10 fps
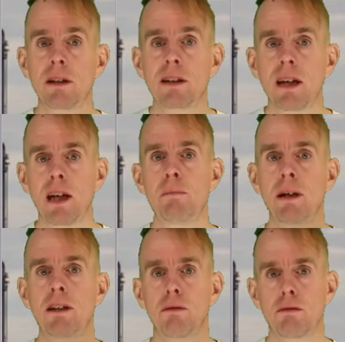but
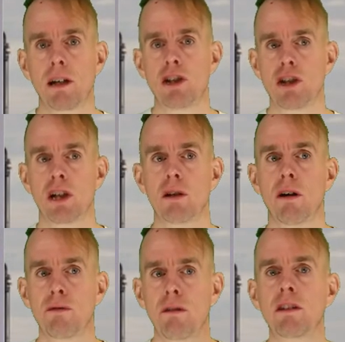keeping the ratio of